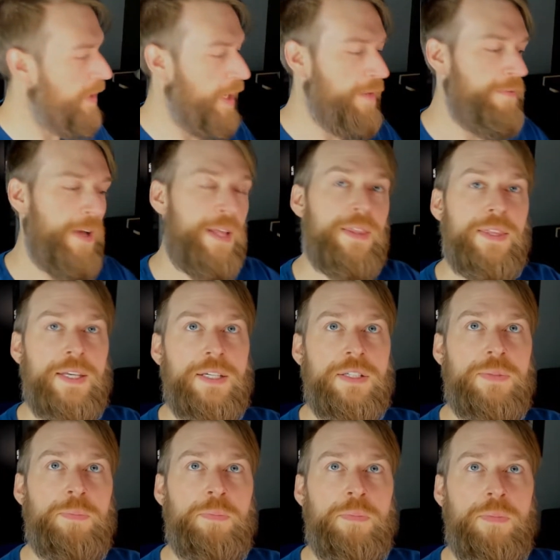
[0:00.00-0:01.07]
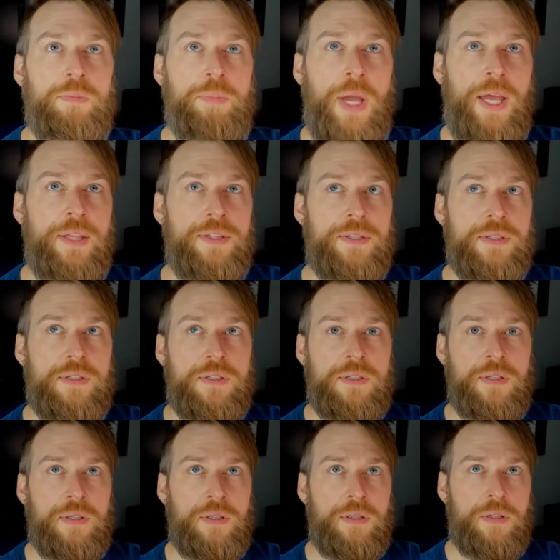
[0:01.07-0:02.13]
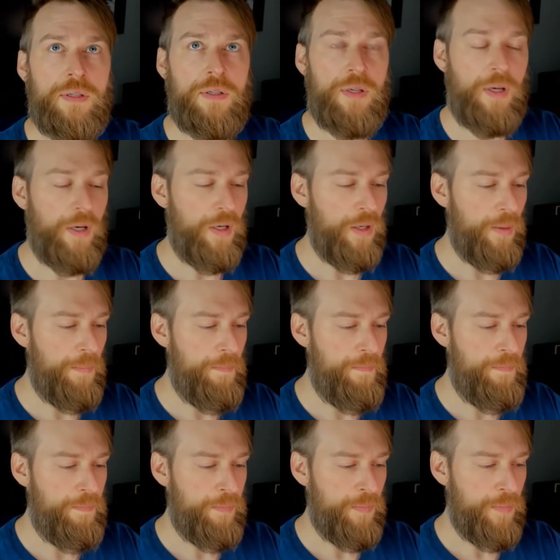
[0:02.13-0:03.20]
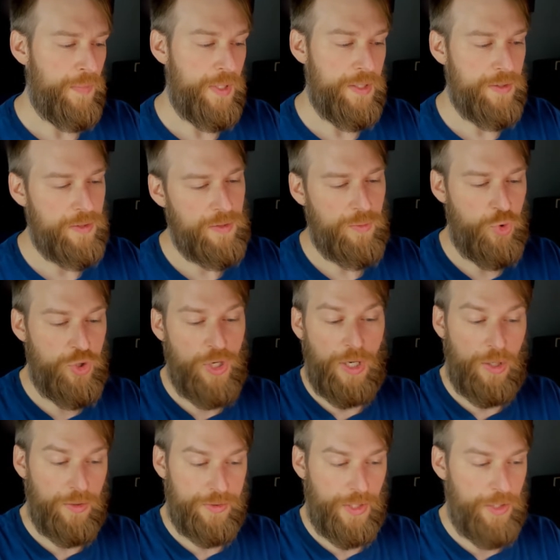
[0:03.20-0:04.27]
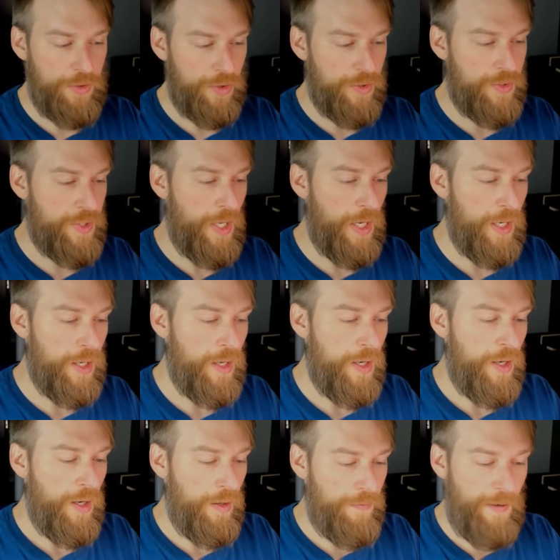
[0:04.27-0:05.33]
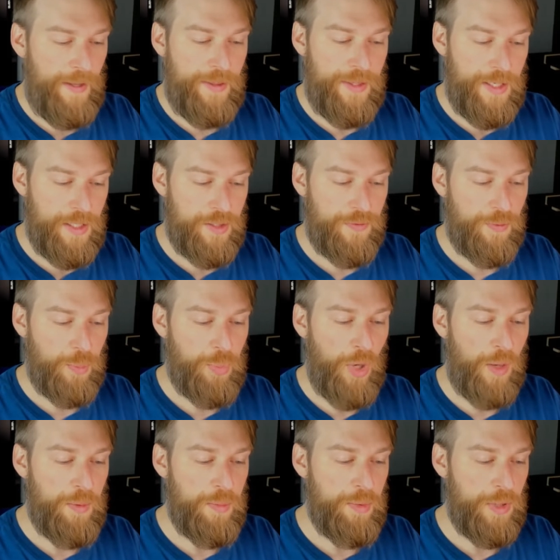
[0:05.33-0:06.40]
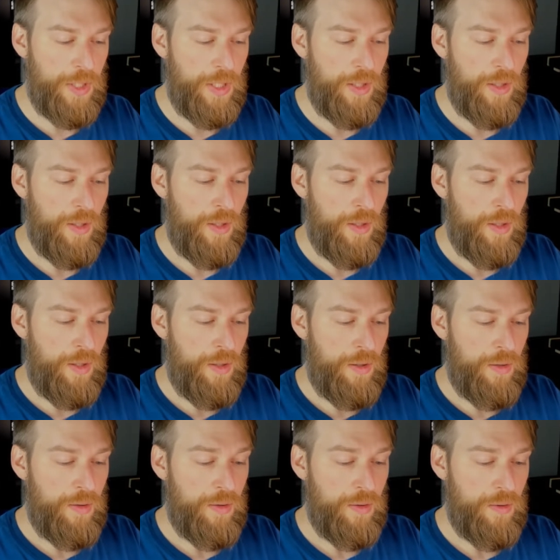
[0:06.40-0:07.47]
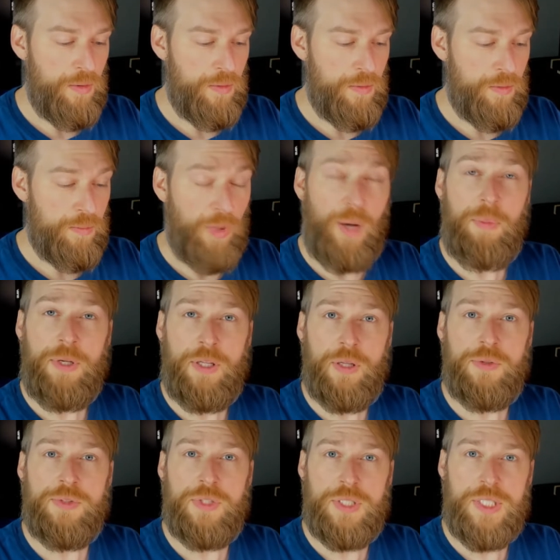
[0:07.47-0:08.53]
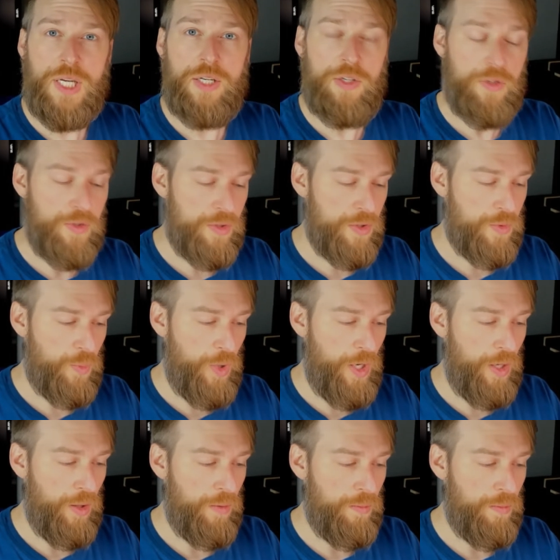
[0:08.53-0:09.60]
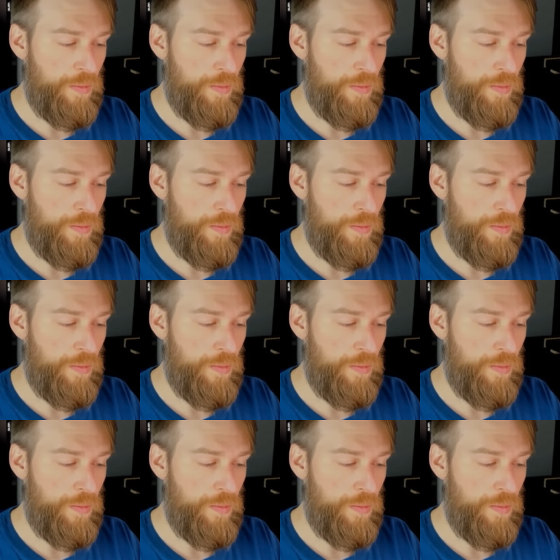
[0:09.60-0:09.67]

I've had these pens, these shells, I should say. I've had these for probably close to 10 years as well.